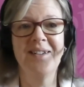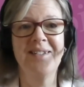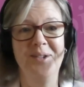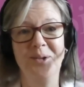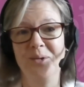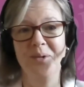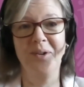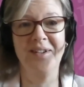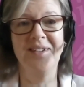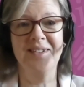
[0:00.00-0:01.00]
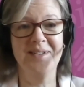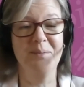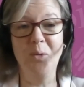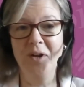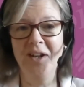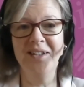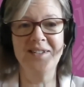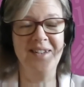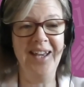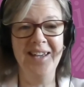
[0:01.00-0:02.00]
to this morning's,
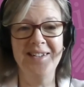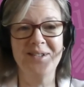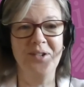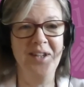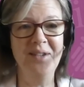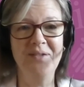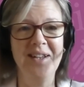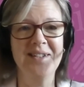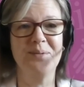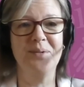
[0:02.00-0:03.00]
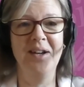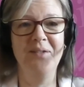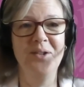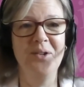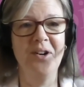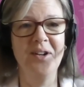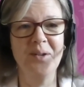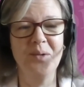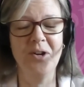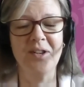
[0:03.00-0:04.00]
days or evenings, wherever you are in the
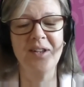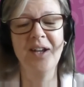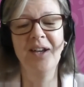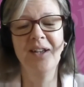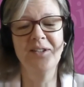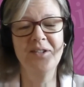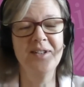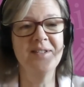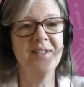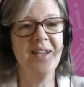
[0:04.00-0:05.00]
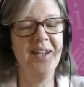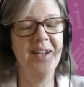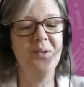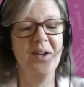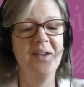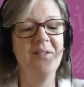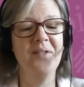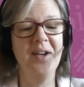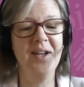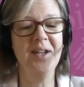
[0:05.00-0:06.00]
world, to this anyway
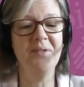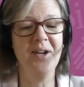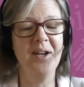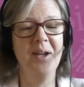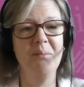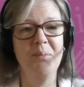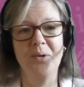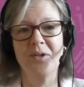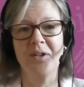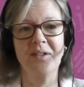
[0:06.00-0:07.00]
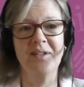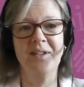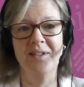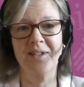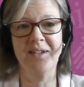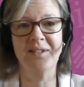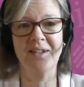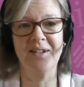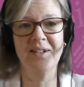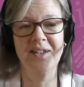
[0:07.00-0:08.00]
very, very important
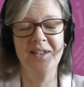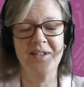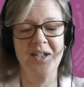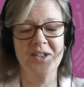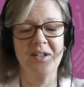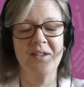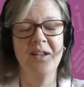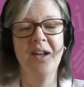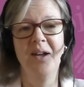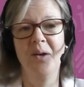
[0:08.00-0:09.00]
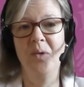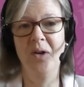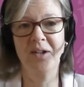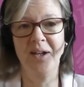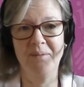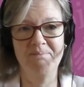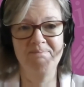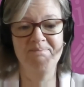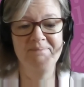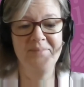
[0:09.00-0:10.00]
discussion. Welcome.
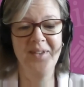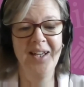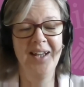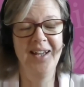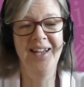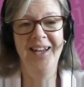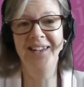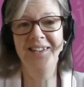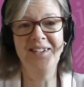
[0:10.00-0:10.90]
And the